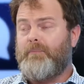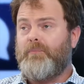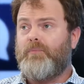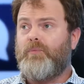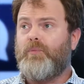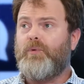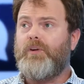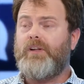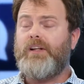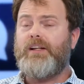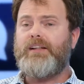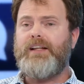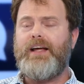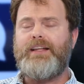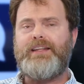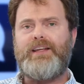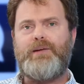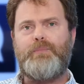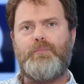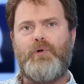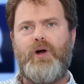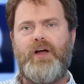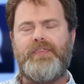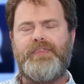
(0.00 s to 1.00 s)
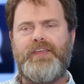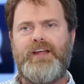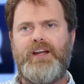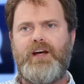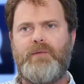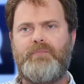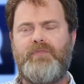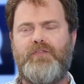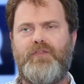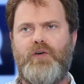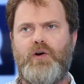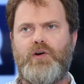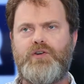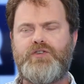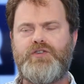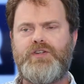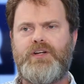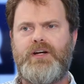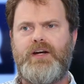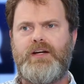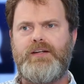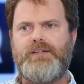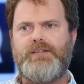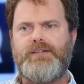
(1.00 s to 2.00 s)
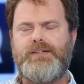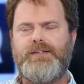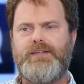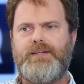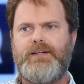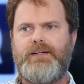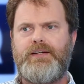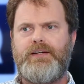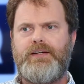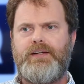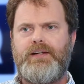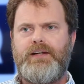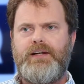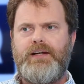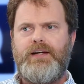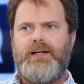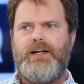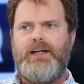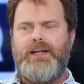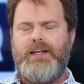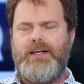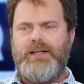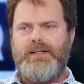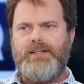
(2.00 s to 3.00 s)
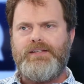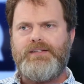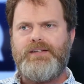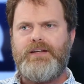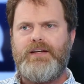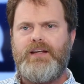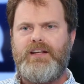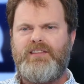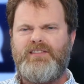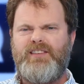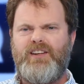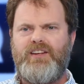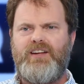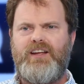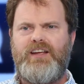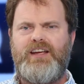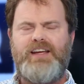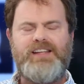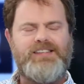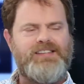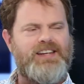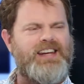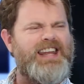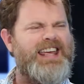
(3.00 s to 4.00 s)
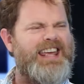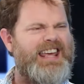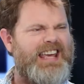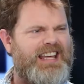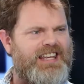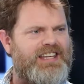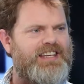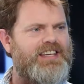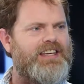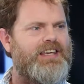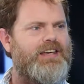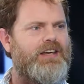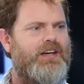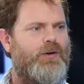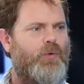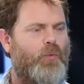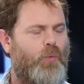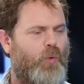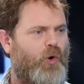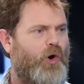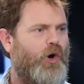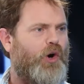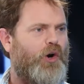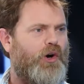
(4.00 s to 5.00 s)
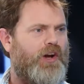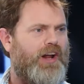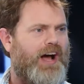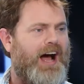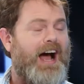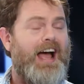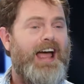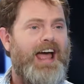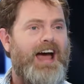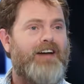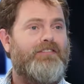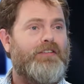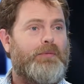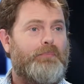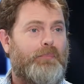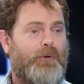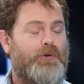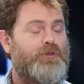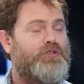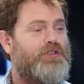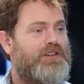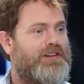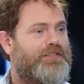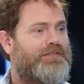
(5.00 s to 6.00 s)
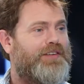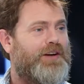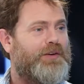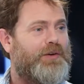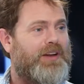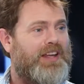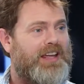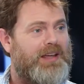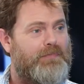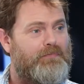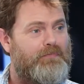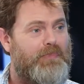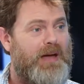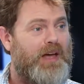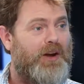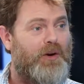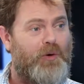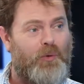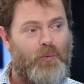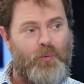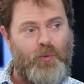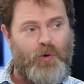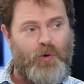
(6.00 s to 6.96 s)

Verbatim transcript: I'm really glad that you brought that up first, because it is, it's an, it's an icky word. I haven't personally found a better